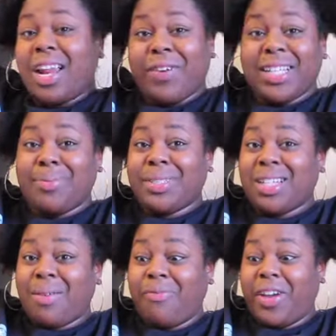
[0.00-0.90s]
did I forget to
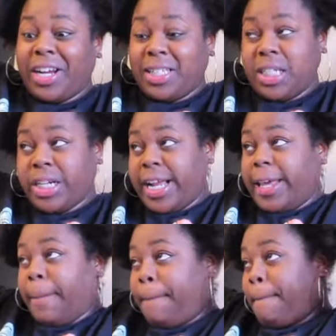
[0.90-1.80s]
mention I'm very
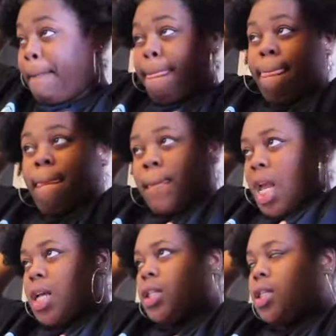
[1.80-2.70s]
tender-headed?
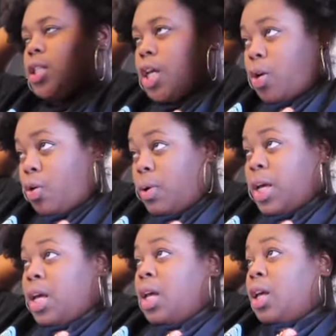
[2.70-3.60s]
So
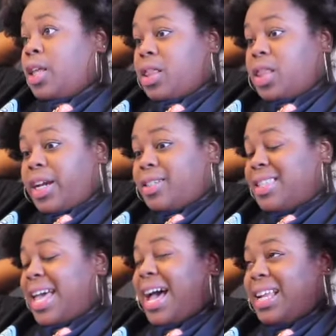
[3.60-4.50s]

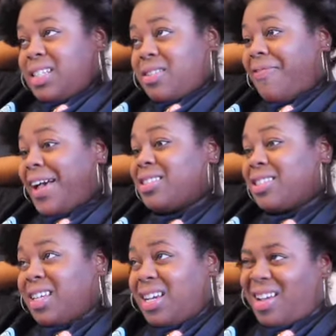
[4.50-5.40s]
there's that. I need some
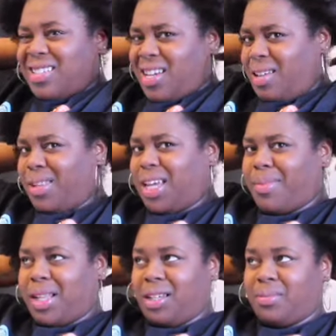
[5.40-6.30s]
Vaseline. Y'all still keep licking
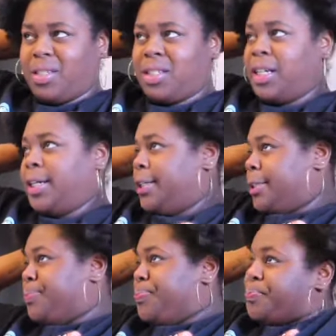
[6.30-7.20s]
my lips.
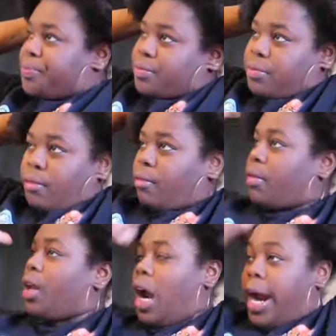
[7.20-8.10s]

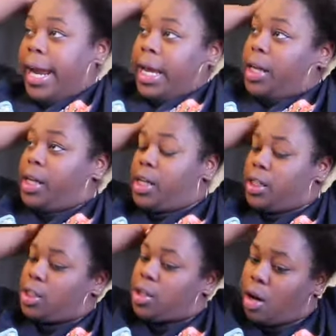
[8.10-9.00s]
Alright,
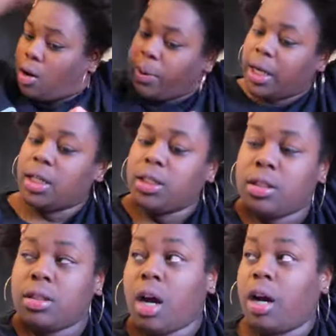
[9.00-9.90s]
so we're going to
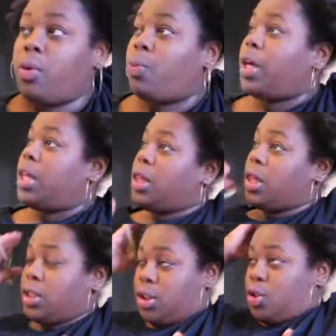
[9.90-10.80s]
start
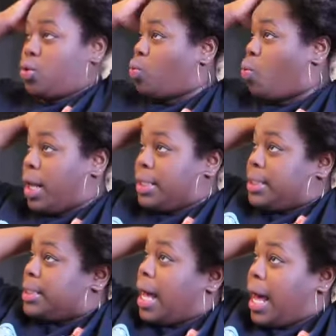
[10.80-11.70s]
with just one
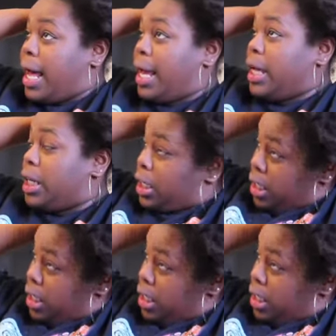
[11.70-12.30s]
side